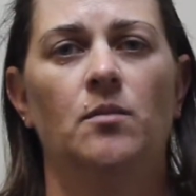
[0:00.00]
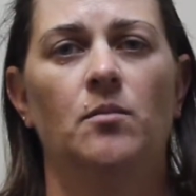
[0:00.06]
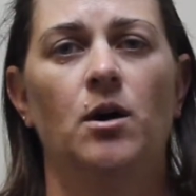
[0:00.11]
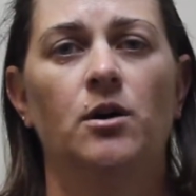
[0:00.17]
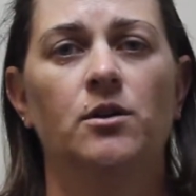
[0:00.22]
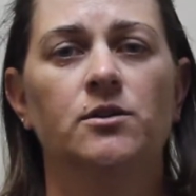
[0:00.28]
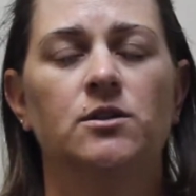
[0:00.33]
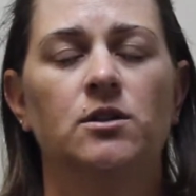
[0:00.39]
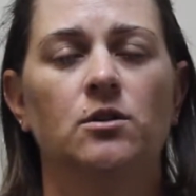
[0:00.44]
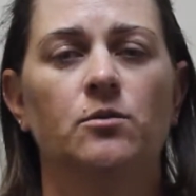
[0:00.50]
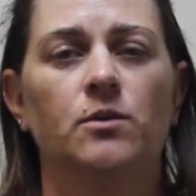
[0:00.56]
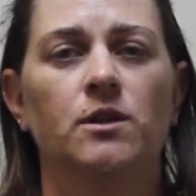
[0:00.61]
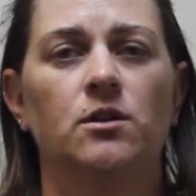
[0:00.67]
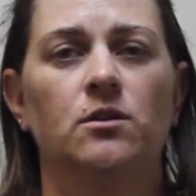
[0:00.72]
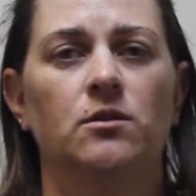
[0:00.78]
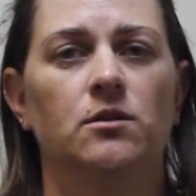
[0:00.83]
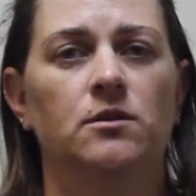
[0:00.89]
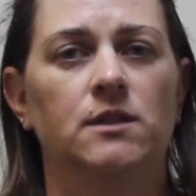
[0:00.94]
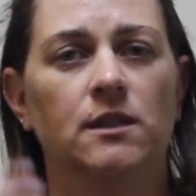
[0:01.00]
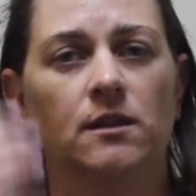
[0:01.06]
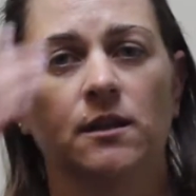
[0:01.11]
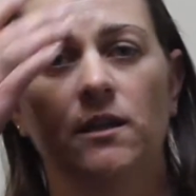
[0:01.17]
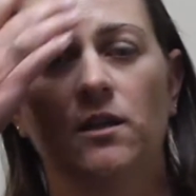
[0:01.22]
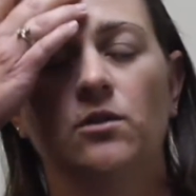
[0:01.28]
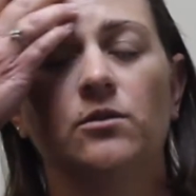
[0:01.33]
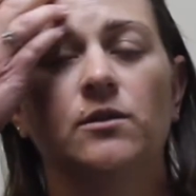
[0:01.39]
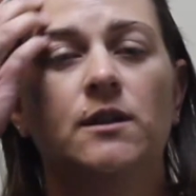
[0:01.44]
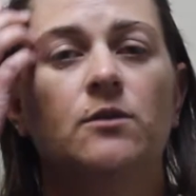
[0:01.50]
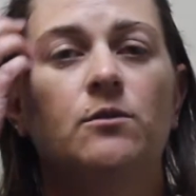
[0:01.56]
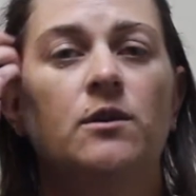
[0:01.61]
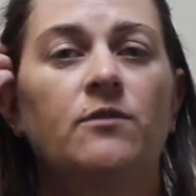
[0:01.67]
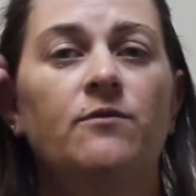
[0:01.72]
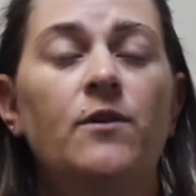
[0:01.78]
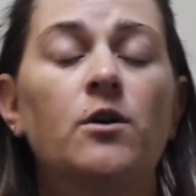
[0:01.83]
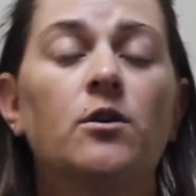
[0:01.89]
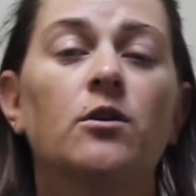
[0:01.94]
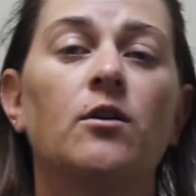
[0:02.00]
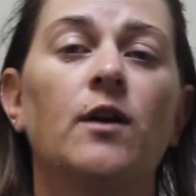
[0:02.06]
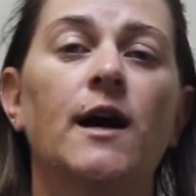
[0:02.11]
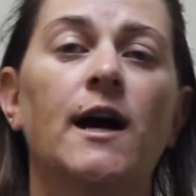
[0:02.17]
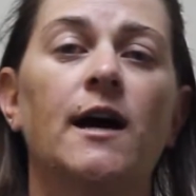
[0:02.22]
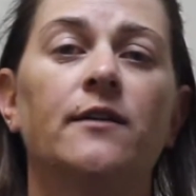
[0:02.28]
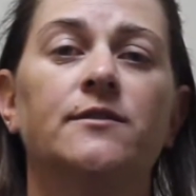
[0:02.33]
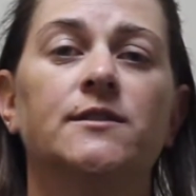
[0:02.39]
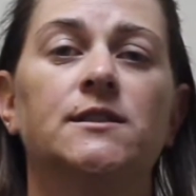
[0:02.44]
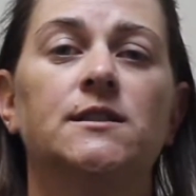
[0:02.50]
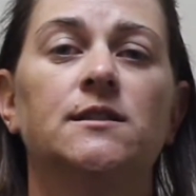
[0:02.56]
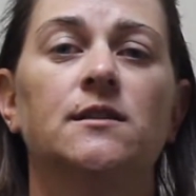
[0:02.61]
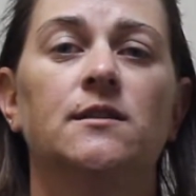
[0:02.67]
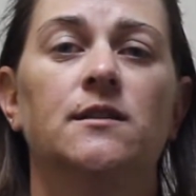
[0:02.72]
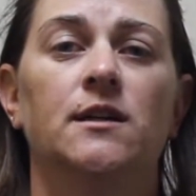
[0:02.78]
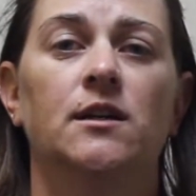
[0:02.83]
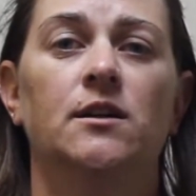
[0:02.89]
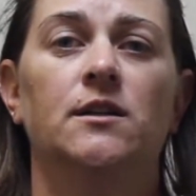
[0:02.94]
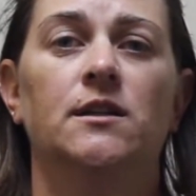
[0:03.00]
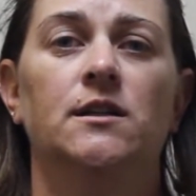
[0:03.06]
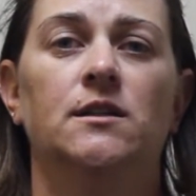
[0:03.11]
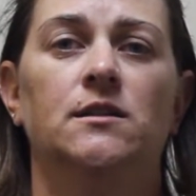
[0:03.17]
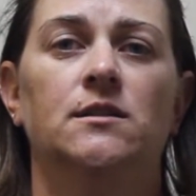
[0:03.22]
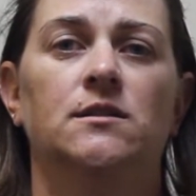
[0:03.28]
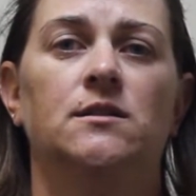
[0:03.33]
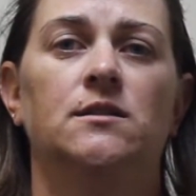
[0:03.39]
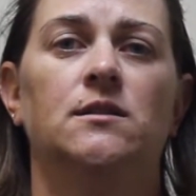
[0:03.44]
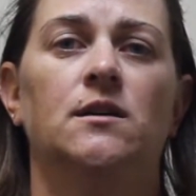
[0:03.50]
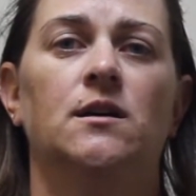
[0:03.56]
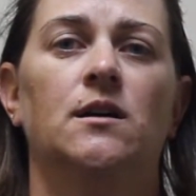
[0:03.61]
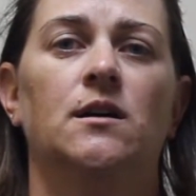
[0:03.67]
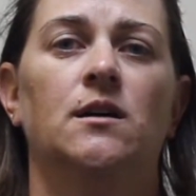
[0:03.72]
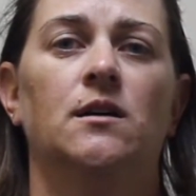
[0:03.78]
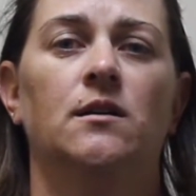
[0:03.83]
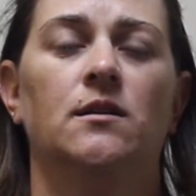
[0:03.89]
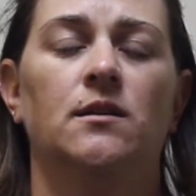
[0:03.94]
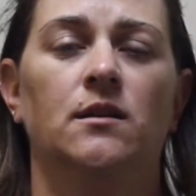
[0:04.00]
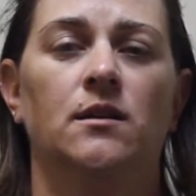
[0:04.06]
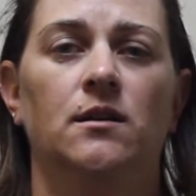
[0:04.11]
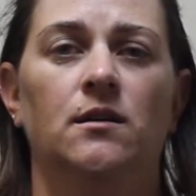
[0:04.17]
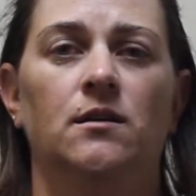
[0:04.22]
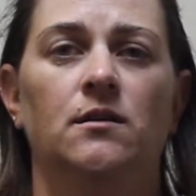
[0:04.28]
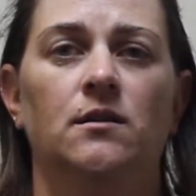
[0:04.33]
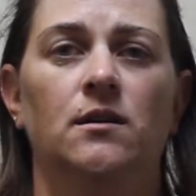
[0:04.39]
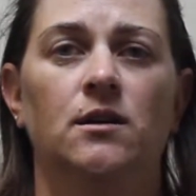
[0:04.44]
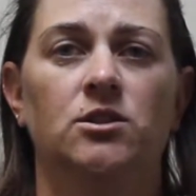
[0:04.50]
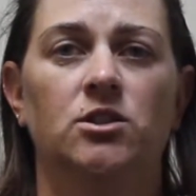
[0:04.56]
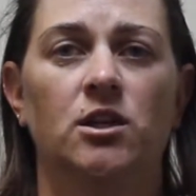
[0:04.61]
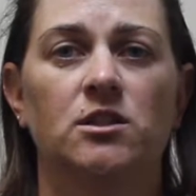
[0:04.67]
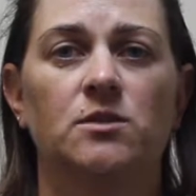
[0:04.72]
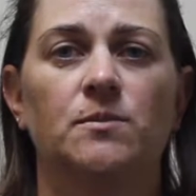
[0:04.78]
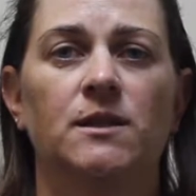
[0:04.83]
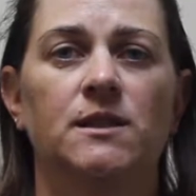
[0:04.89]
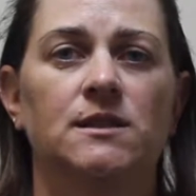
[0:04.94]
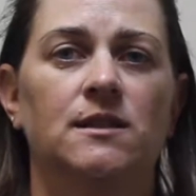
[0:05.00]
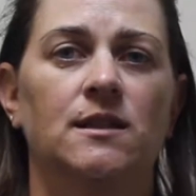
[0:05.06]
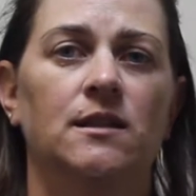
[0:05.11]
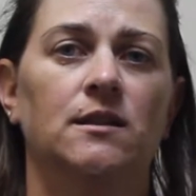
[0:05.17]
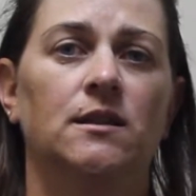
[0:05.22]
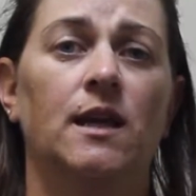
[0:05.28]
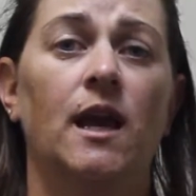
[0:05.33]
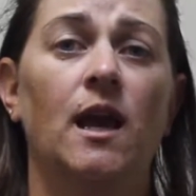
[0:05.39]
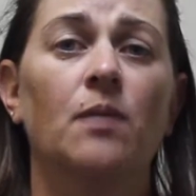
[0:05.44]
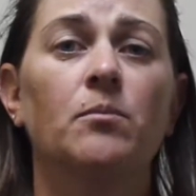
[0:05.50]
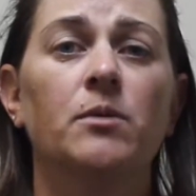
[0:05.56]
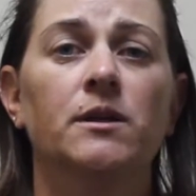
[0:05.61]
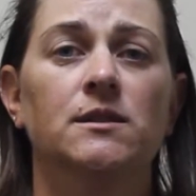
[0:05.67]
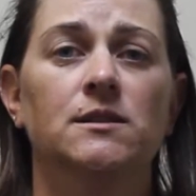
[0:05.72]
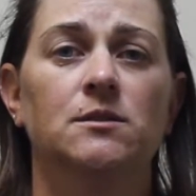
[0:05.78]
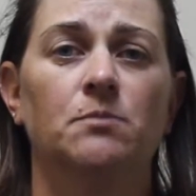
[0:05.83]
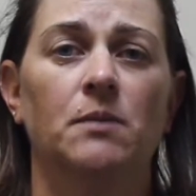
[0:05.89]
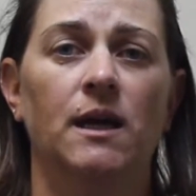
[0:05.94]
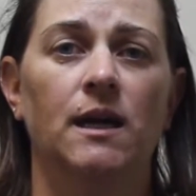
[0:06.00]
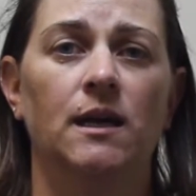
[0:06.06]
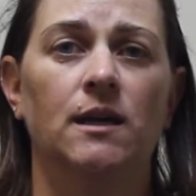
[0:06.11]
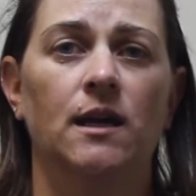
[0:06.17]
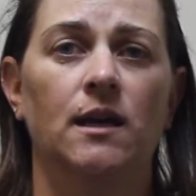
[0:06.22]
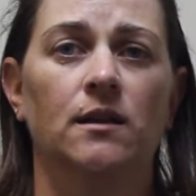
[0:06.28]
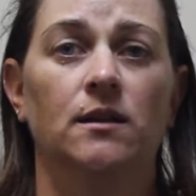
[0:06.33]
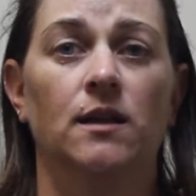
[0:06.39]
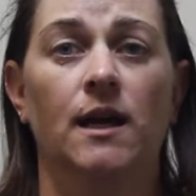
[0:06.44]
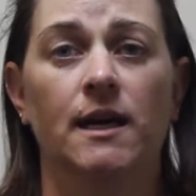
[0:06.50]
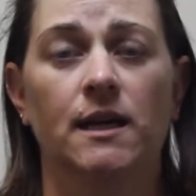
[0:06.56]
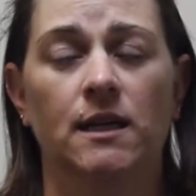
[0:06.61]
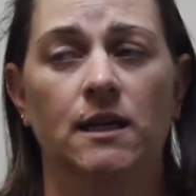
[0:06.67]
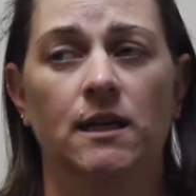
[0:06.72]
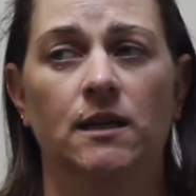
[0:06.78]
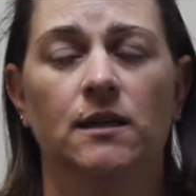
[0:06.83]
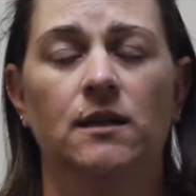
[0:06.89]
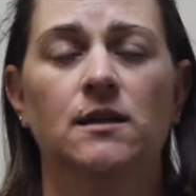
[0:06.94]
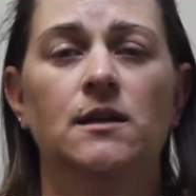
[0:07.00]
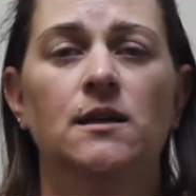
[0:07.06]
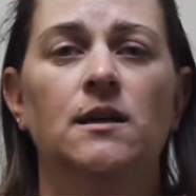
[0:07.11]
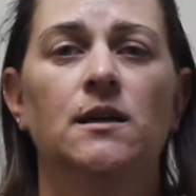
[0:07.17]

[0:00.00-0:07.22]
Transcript: Also, when you're dealing only with photographs, there is the adjustments that cameras make, and lighting